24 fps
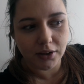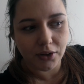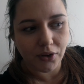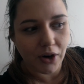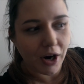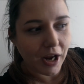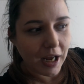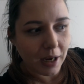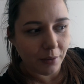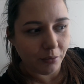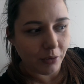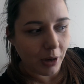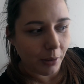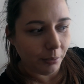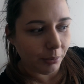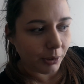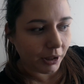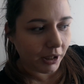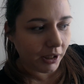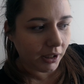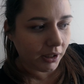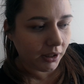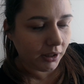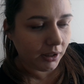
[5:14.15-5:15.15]
Right, I'm
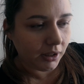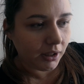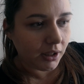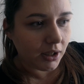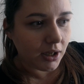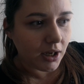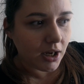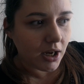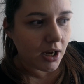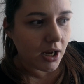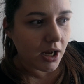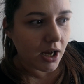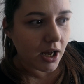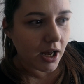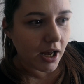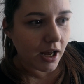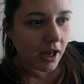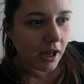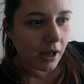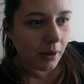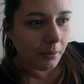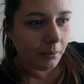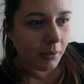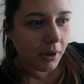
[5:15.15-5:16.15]
rambling.
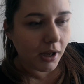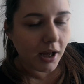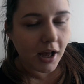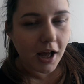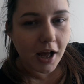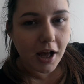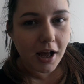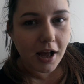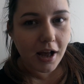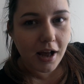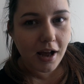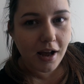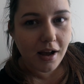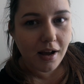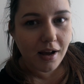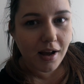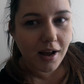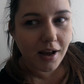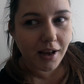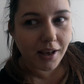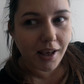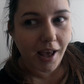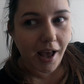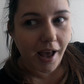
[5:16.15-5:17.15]

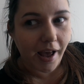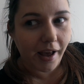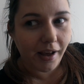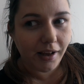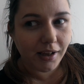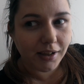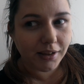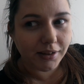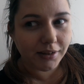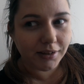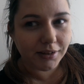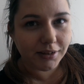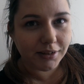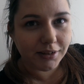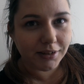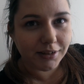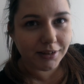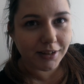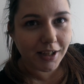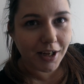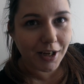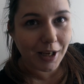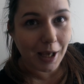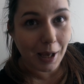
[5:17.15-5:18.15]
Yeah.
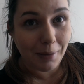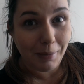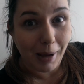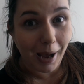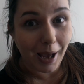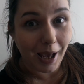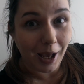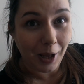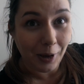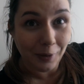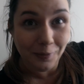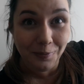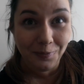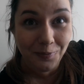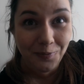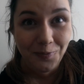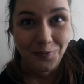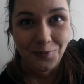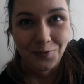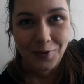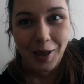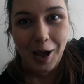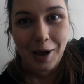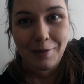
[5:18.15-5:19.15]
Okay, bye.
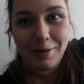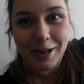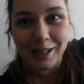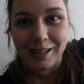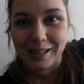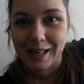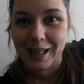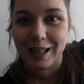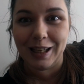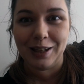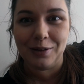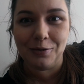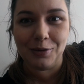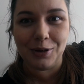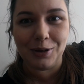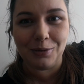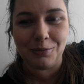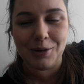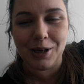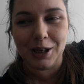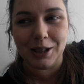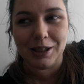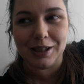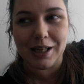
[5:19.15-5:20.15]
I might take you with
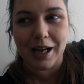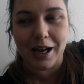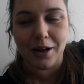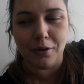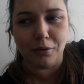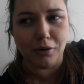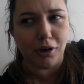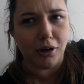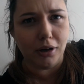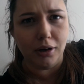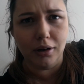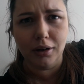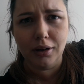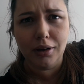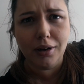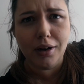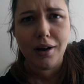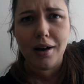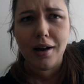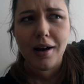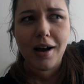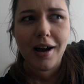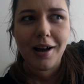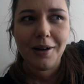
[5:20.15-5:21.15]
me. No.
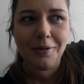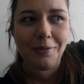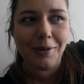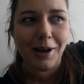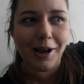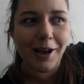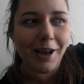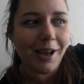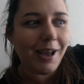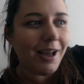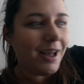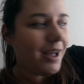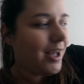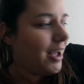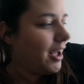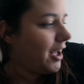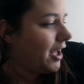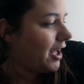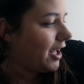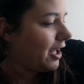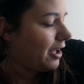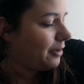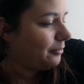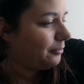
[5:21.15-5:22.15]
I might
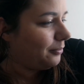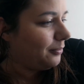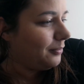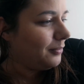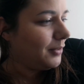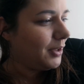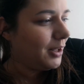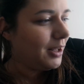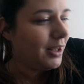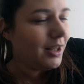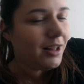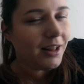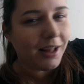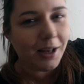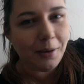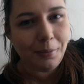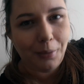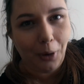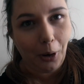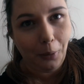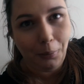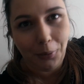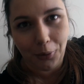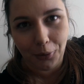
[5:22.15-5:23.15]
like
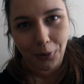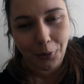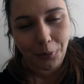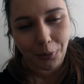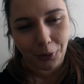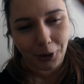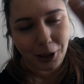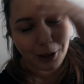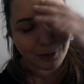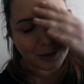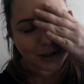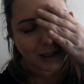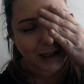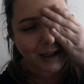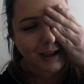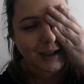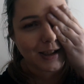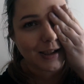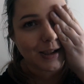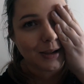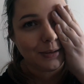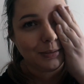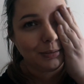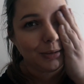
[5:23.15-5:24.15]
prop you up when I'm
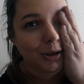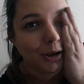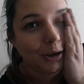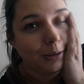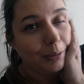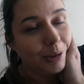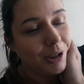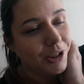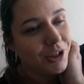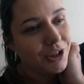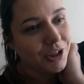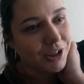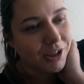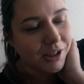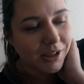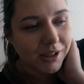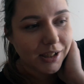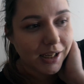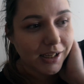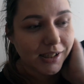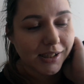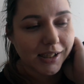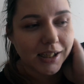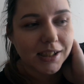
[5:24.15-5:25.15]
taking some vlog pictures.
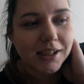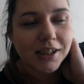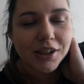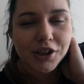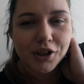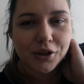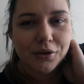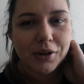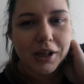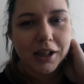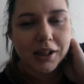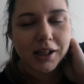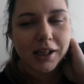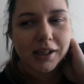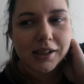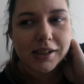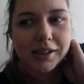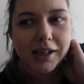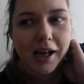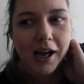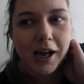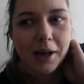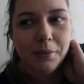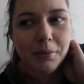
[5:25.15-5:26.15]
I said I'd do that
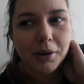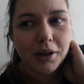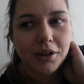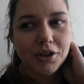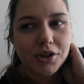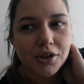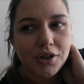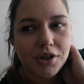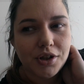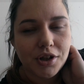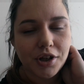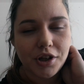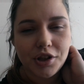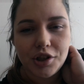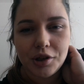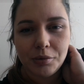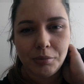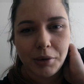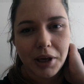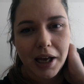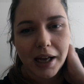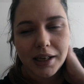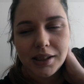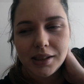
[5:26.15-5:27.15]
last time and just showed you
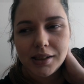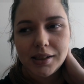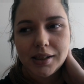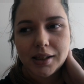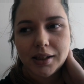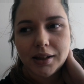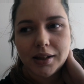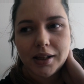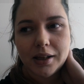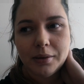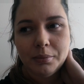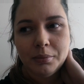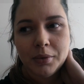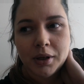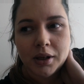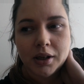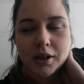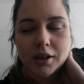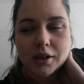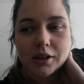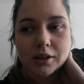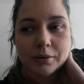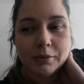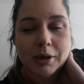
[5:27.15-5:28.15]
me editing them.
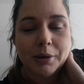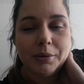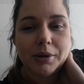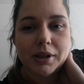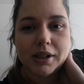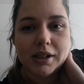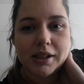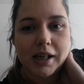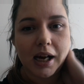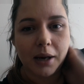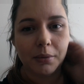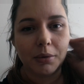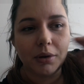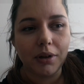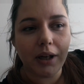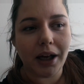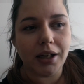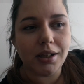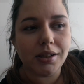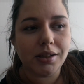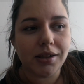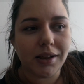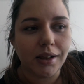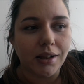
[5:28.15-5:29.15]
So maybe this time you'll
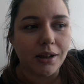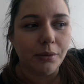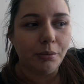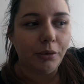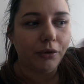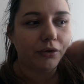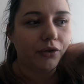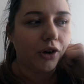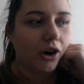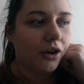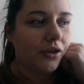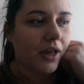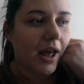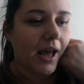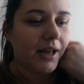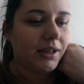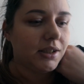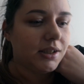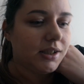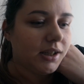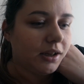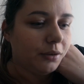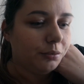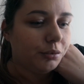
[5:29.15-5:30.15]
get to see the before the
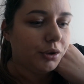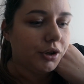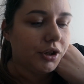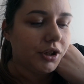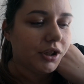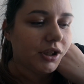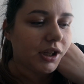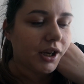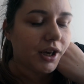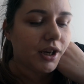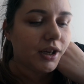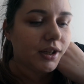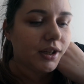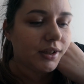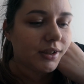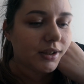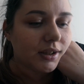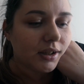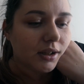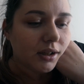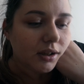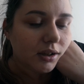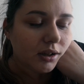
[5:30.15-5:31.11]
editing process.